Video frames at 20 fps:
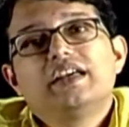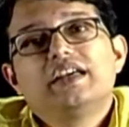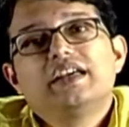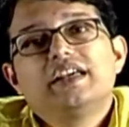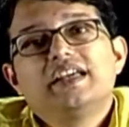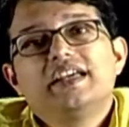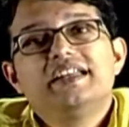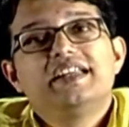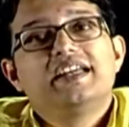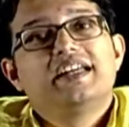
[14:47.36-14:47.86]

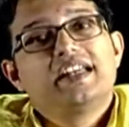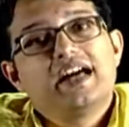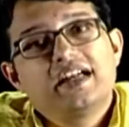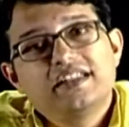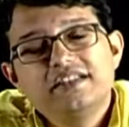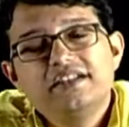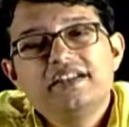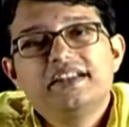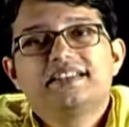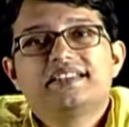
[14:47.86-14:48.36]
In
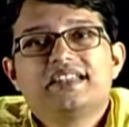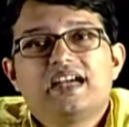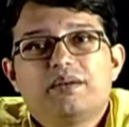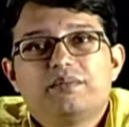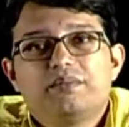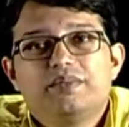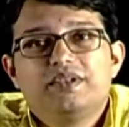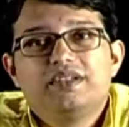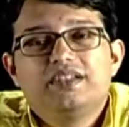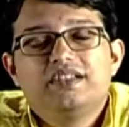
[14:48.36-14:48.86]
another
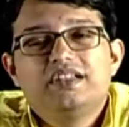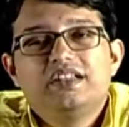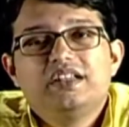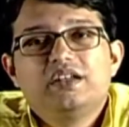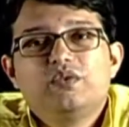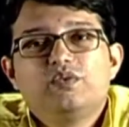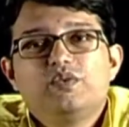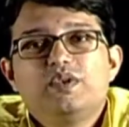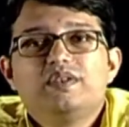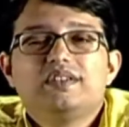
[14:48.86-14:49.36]
example,
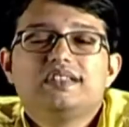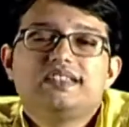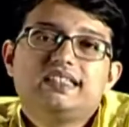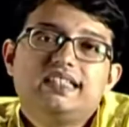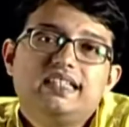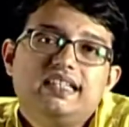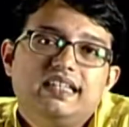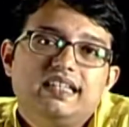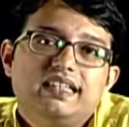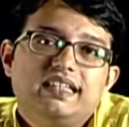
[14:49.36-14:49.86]
we'll
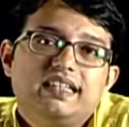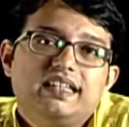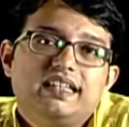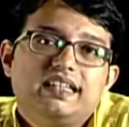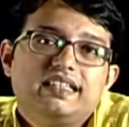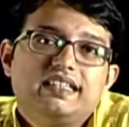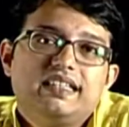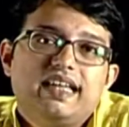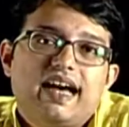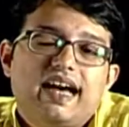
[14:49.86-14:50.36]
see
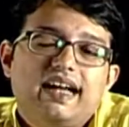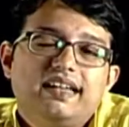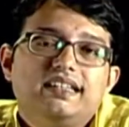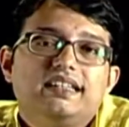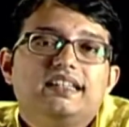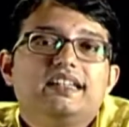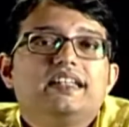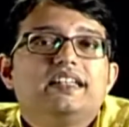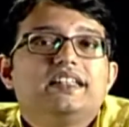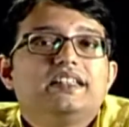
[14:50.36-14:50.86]
that
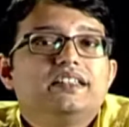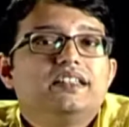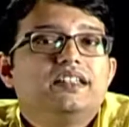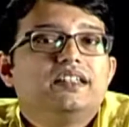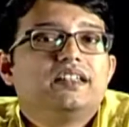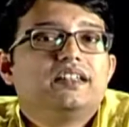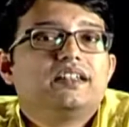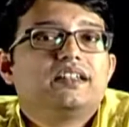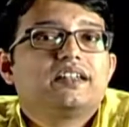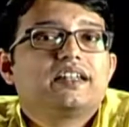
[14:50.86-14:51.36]

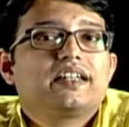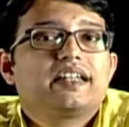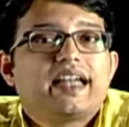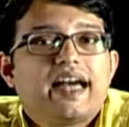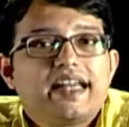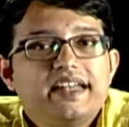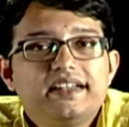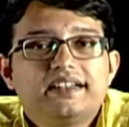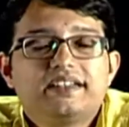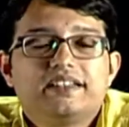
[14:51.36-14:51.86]
the
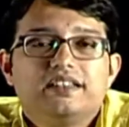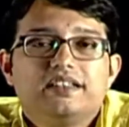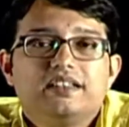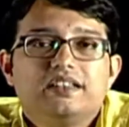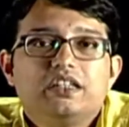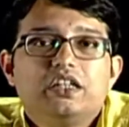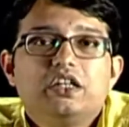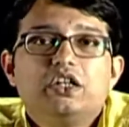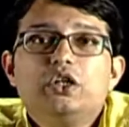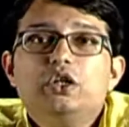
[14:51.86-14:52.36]
character
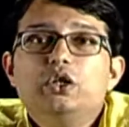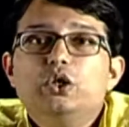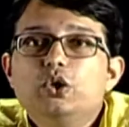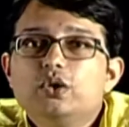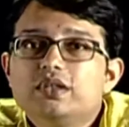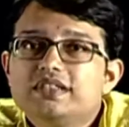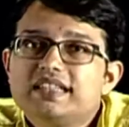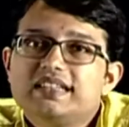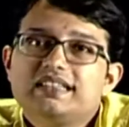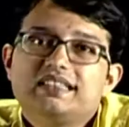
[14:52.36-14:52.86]

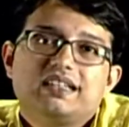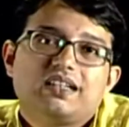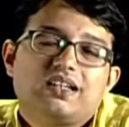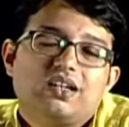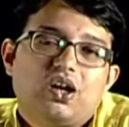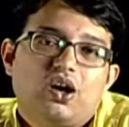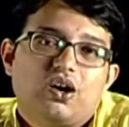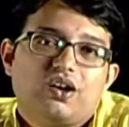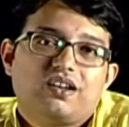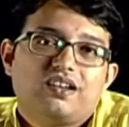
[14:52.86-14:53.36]
looks at the
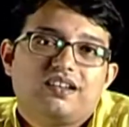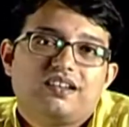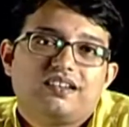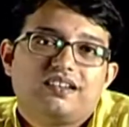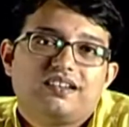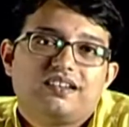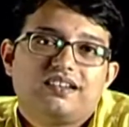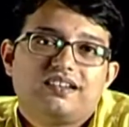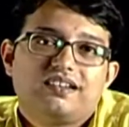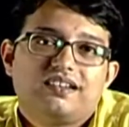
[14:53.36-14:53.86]
clock.
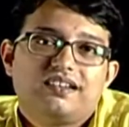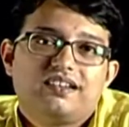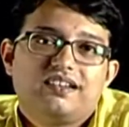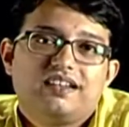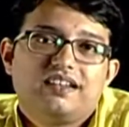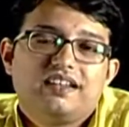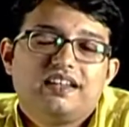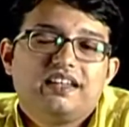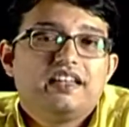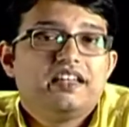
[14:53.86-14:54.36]

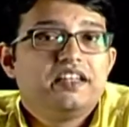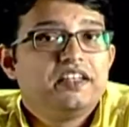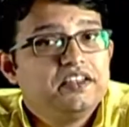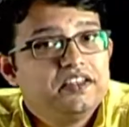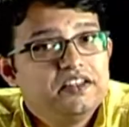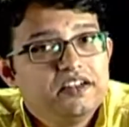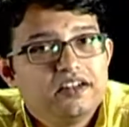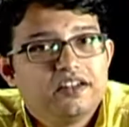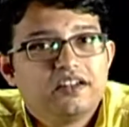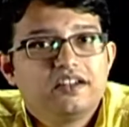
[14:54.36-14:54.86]

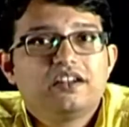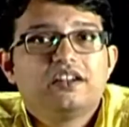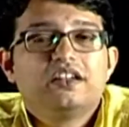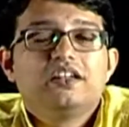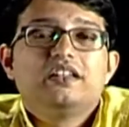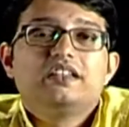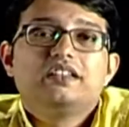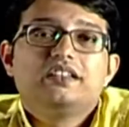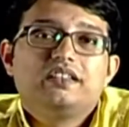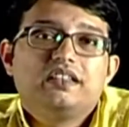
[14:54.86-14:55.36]
Here,
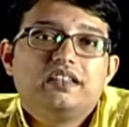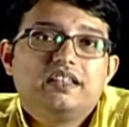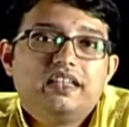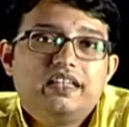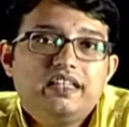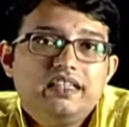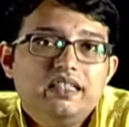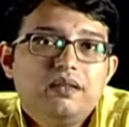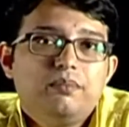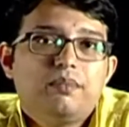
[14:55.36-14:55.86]

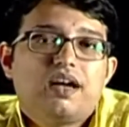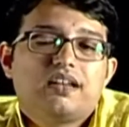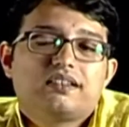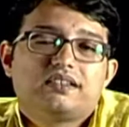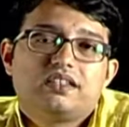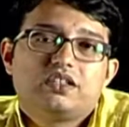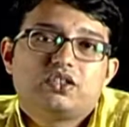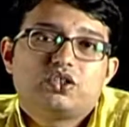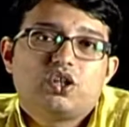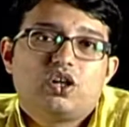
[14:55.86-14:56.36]
in the
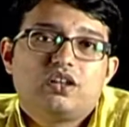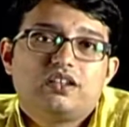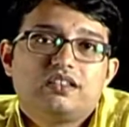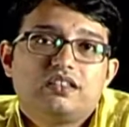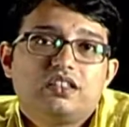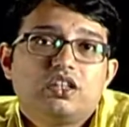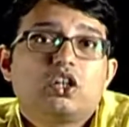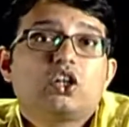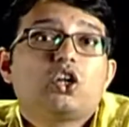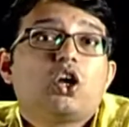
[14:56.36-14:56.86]
master shot,
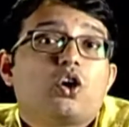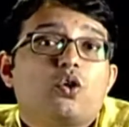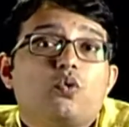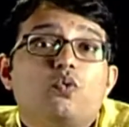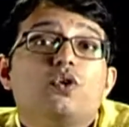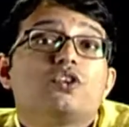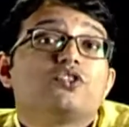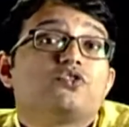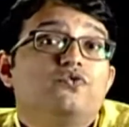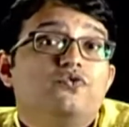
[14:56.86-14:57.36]
the clock
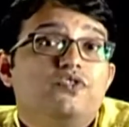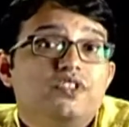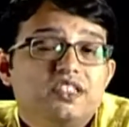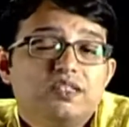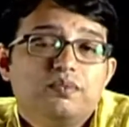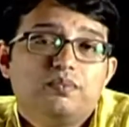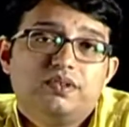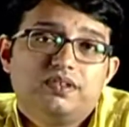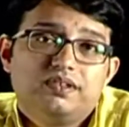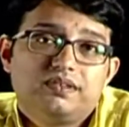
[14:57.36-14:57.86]
was
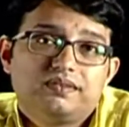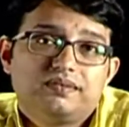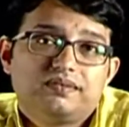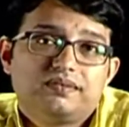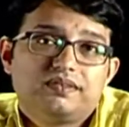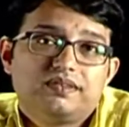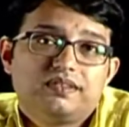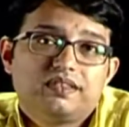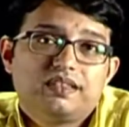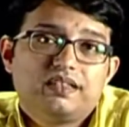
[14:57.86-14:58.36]
visible,
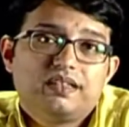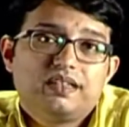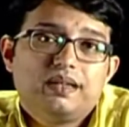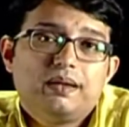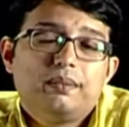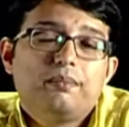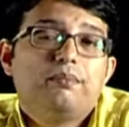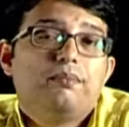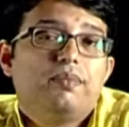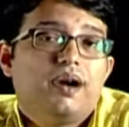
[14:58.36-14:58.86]

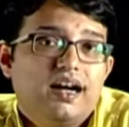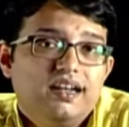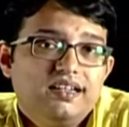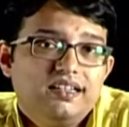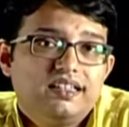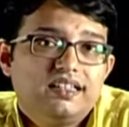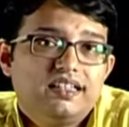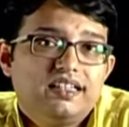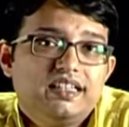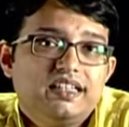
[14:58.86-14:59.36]
but
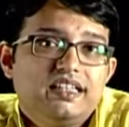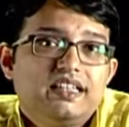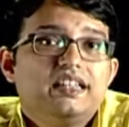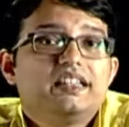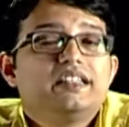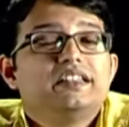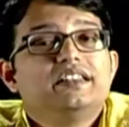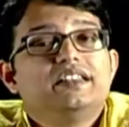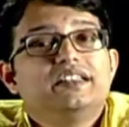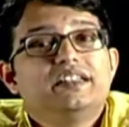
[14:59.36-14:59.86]

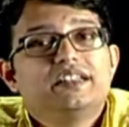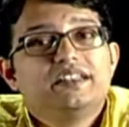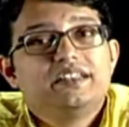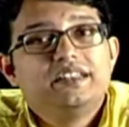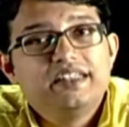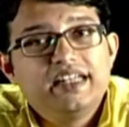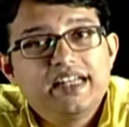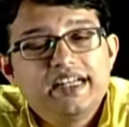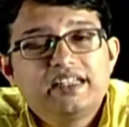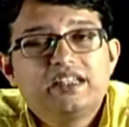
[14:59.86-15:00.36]
the
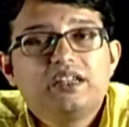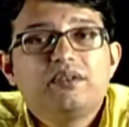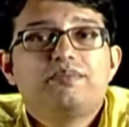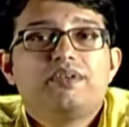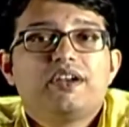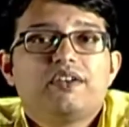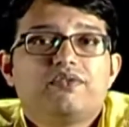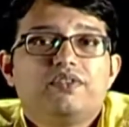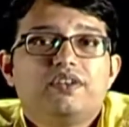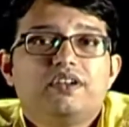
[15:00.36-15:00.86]
director
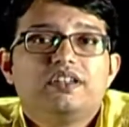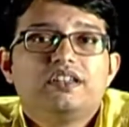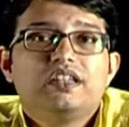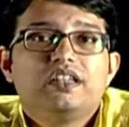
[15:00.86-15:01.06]
preferred